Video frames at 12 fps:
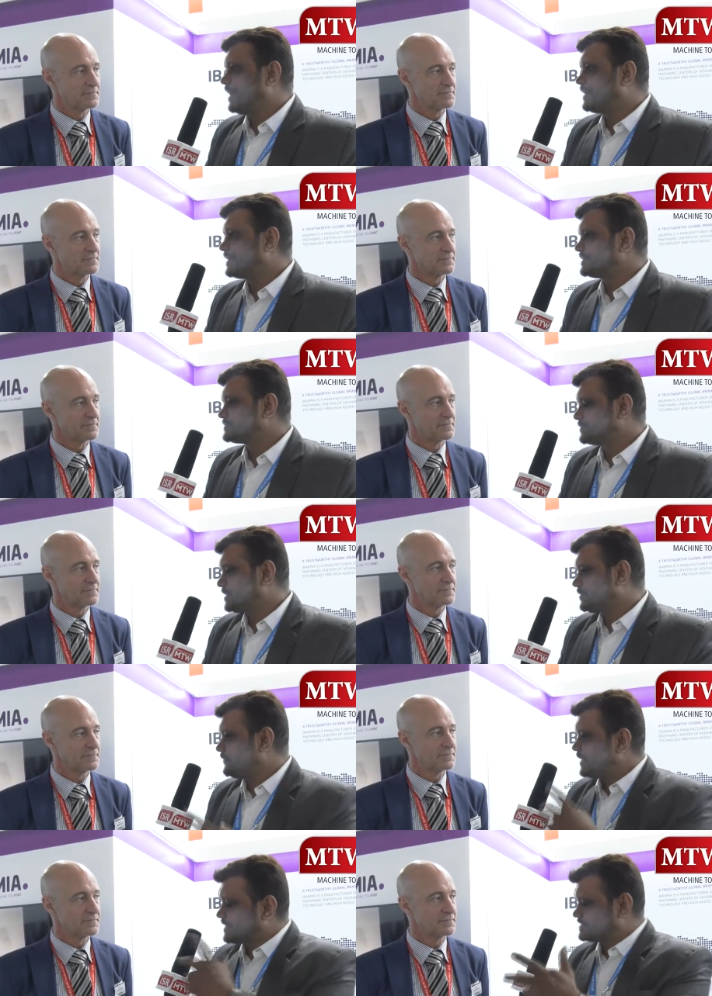Speaker 1: address where
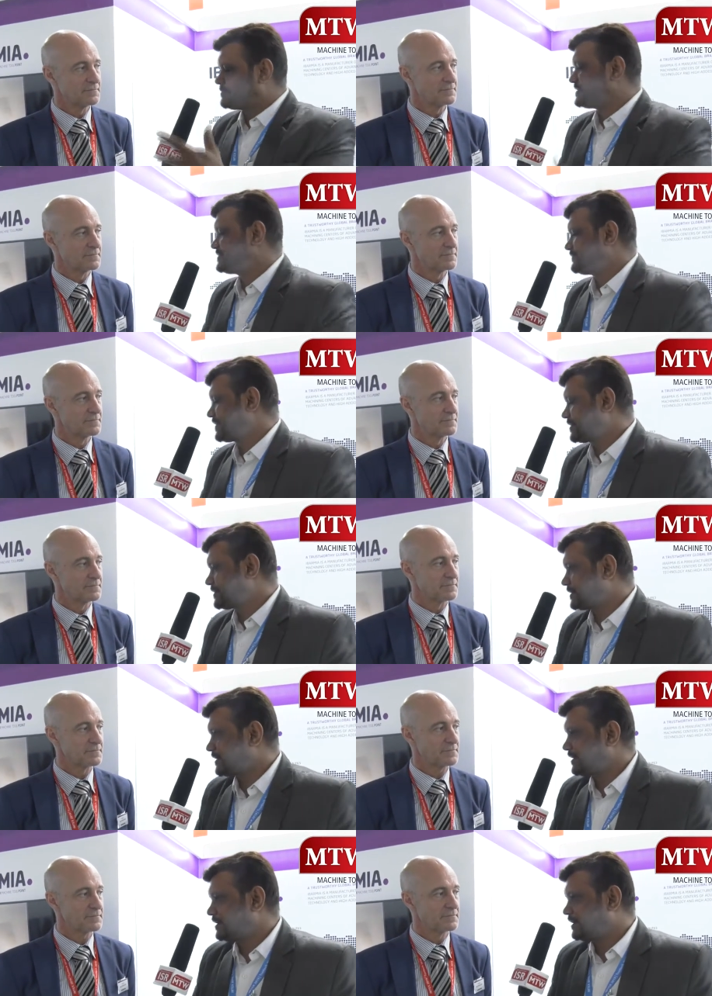a very specific
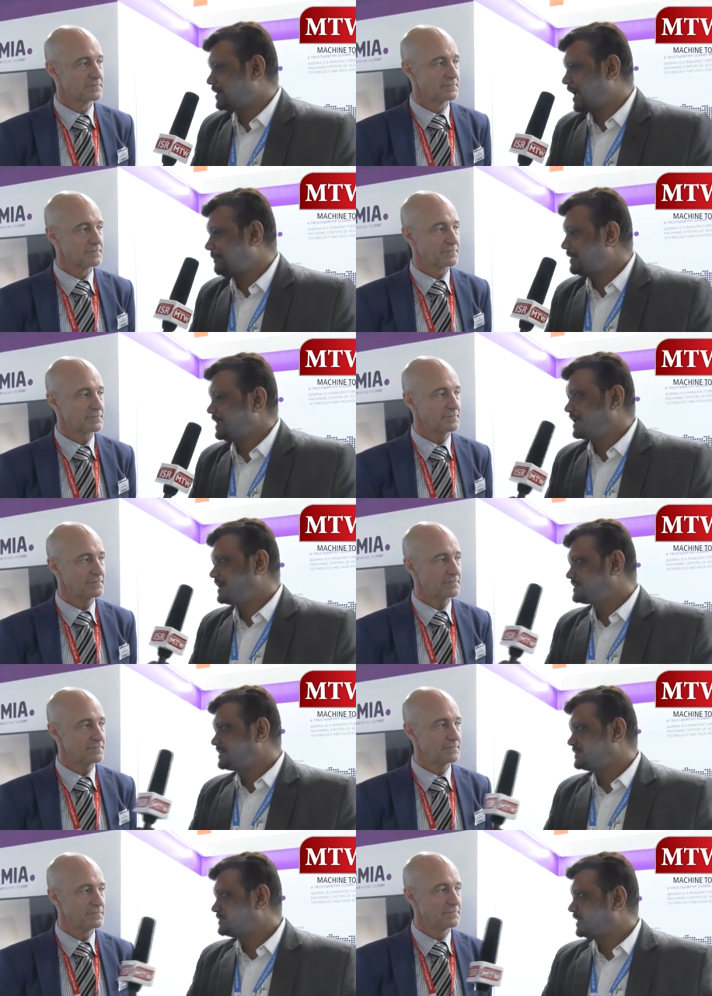uh,
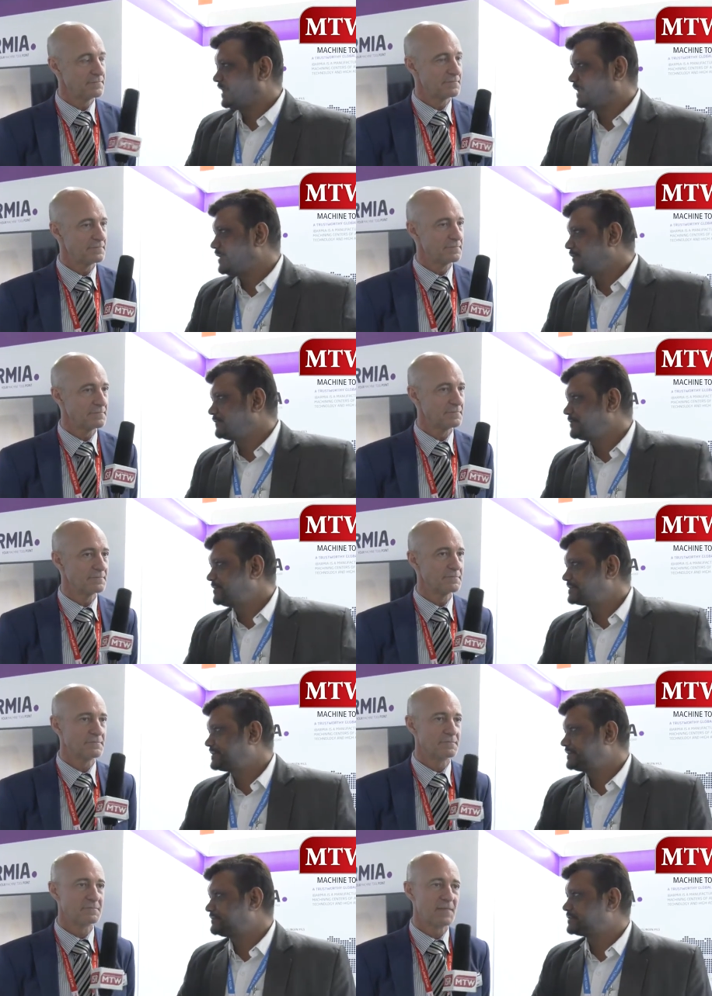application? Any of the
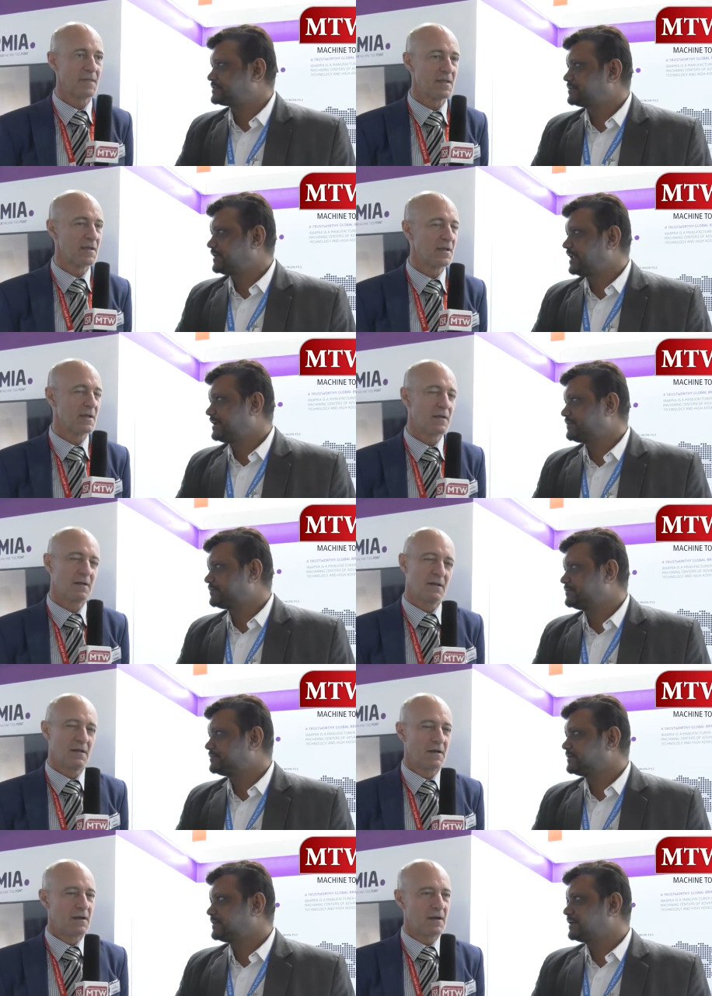machines which you
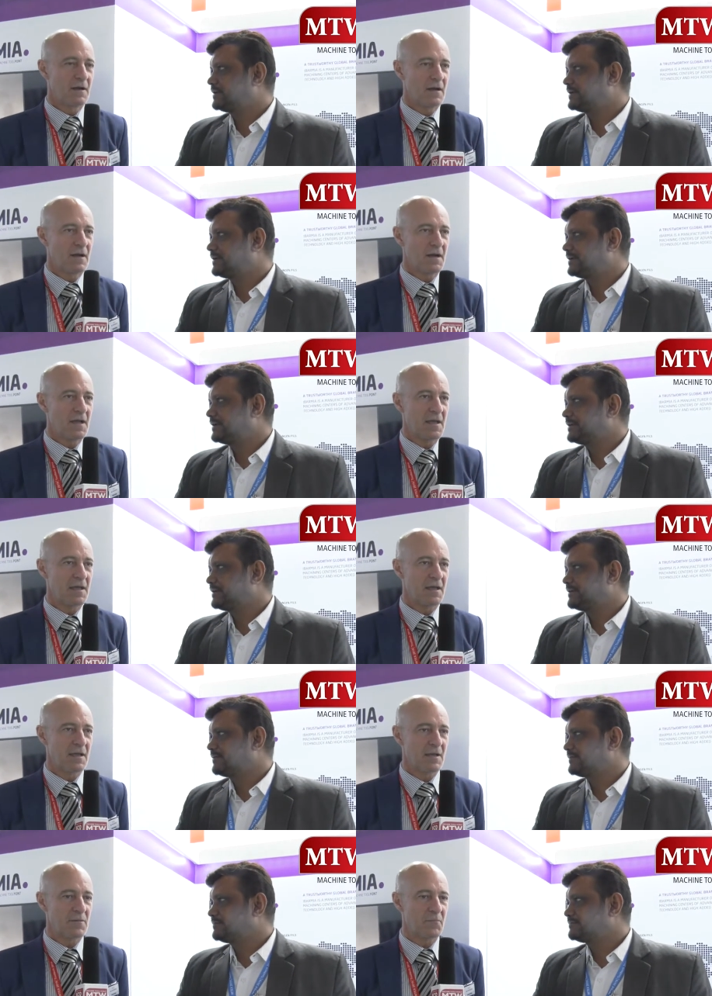
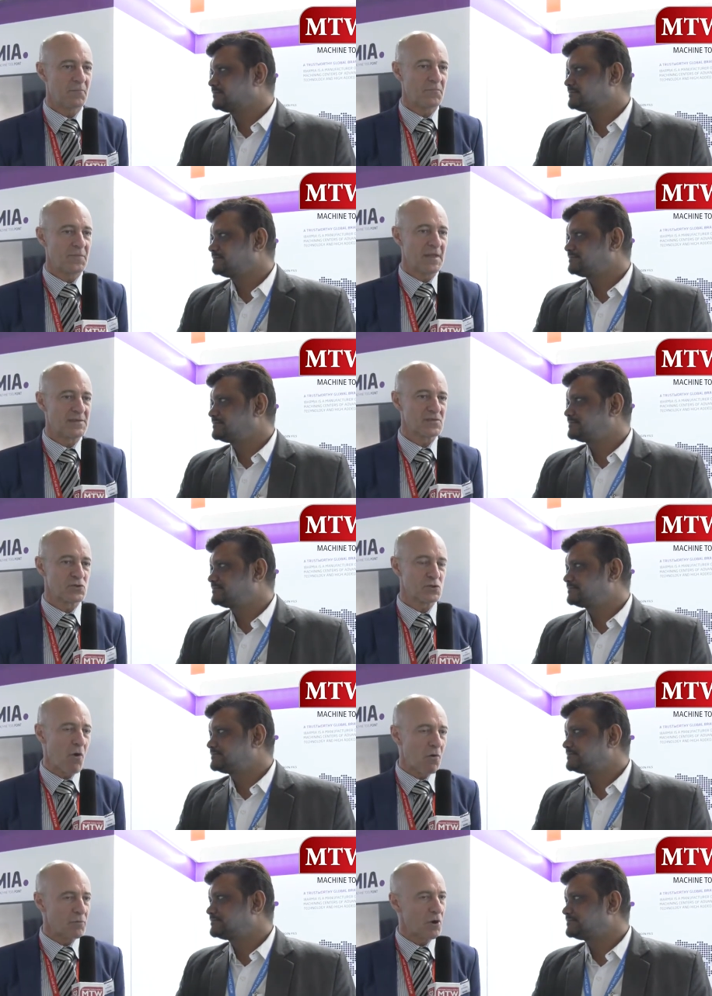would
Speaker 2: like to uh, The
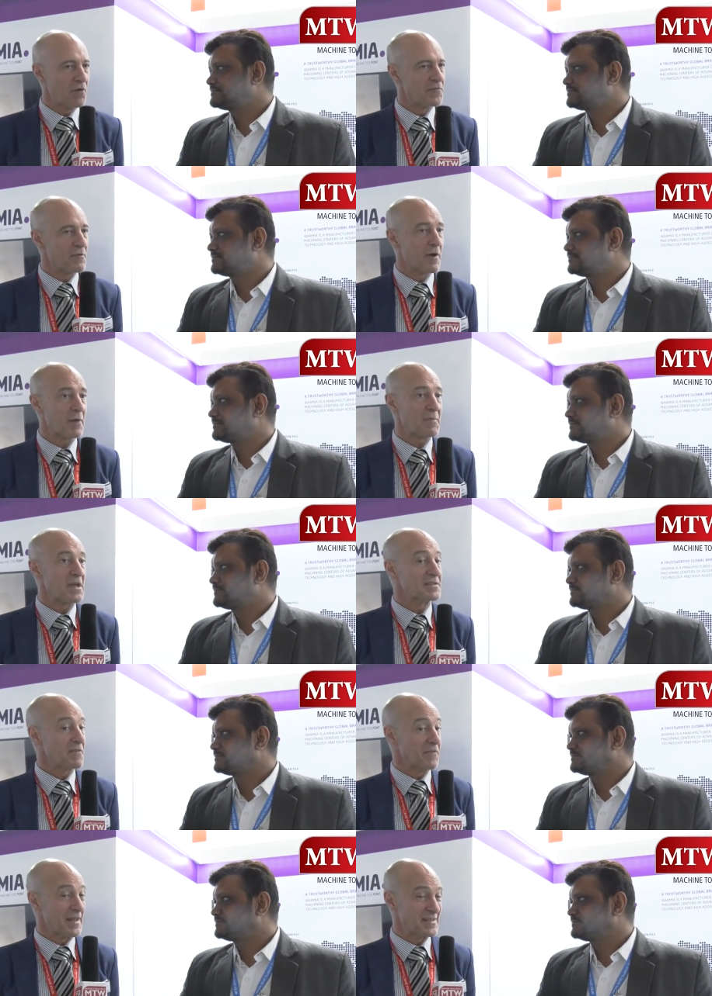strength of Ibarmia
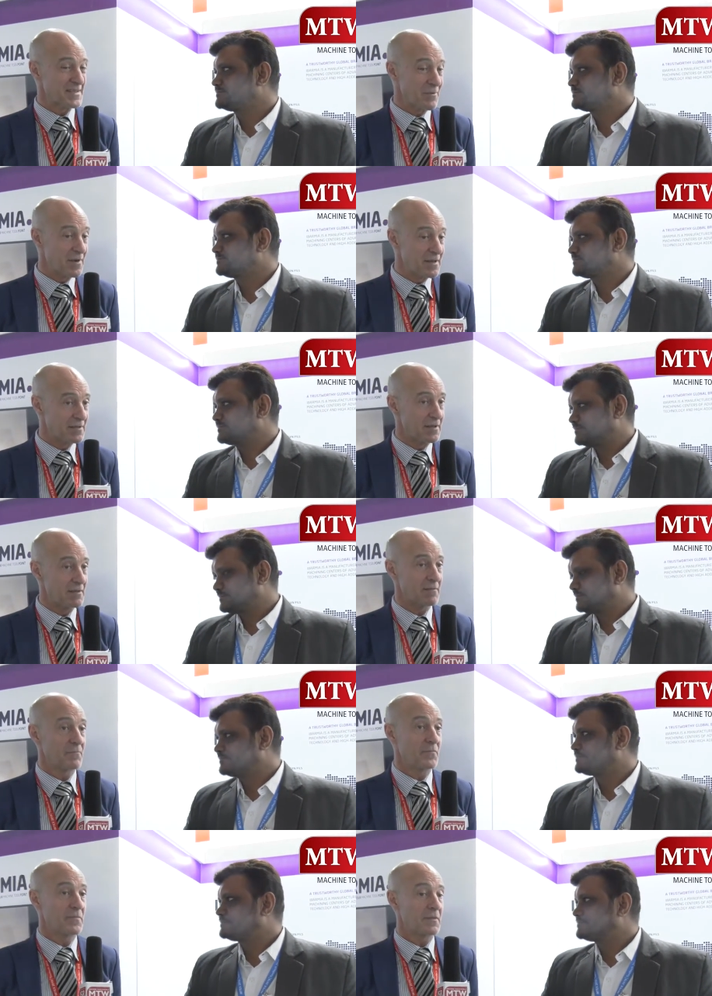is the flexibility
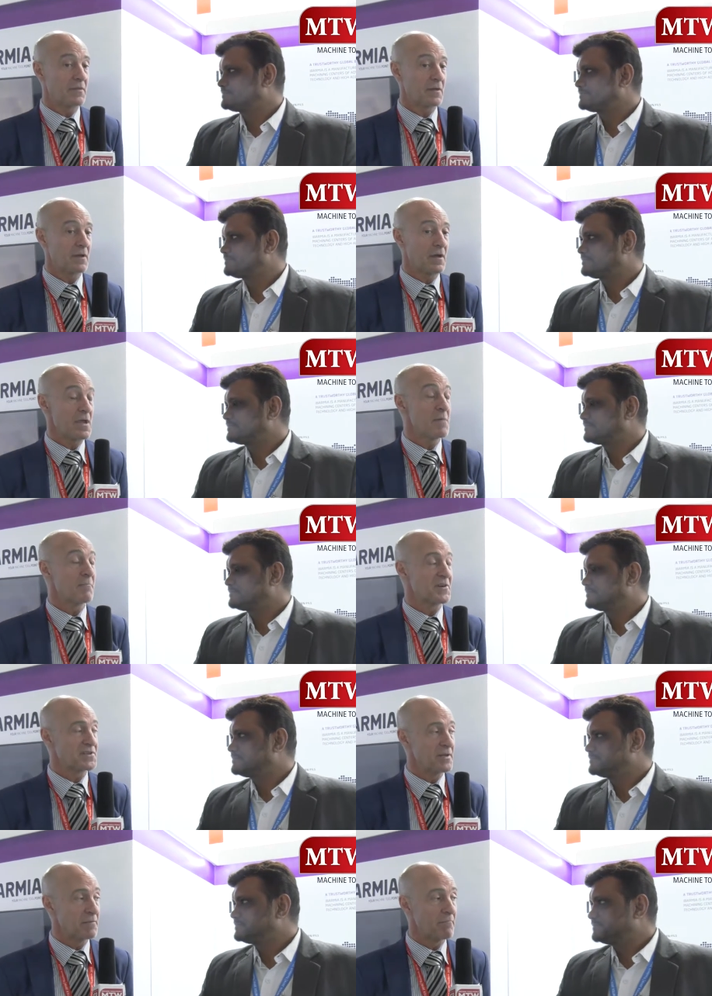in
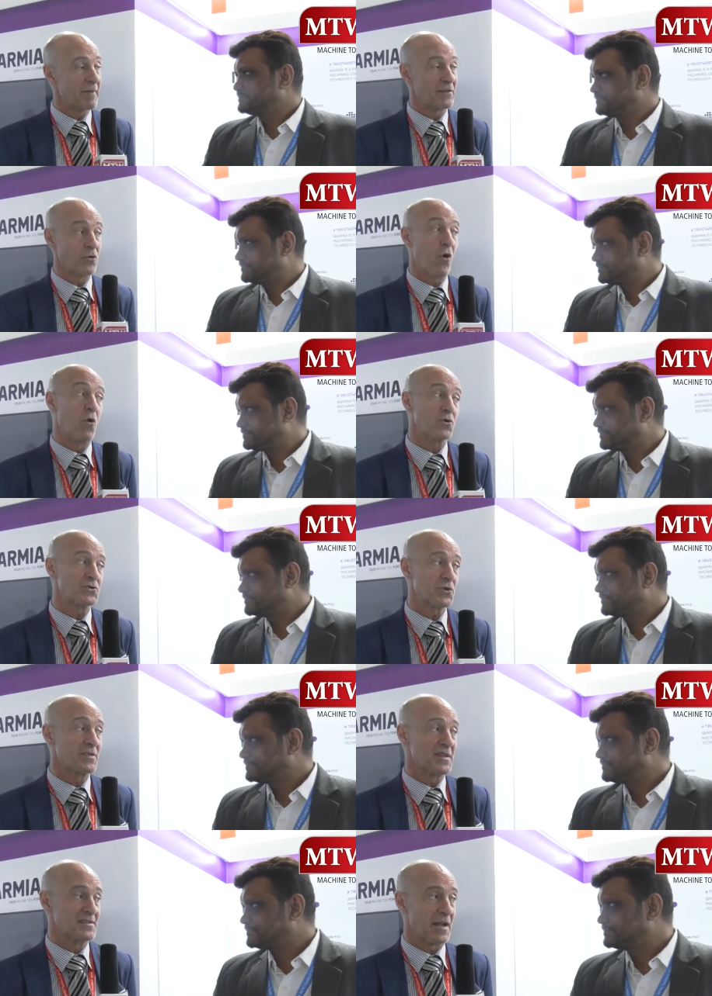machine, but
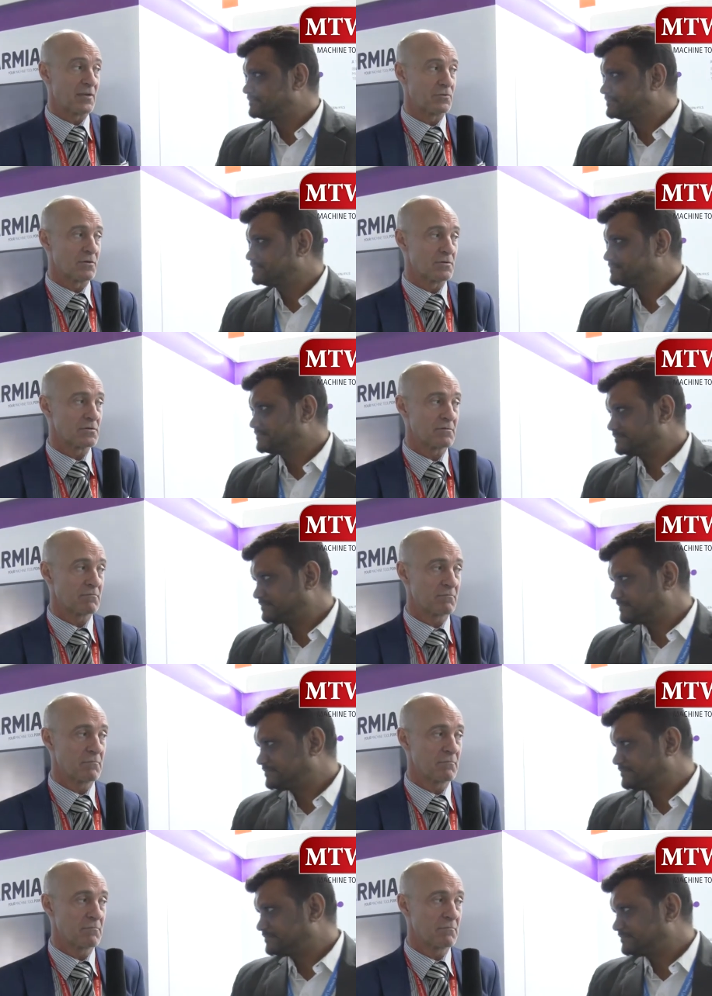also in the sectors.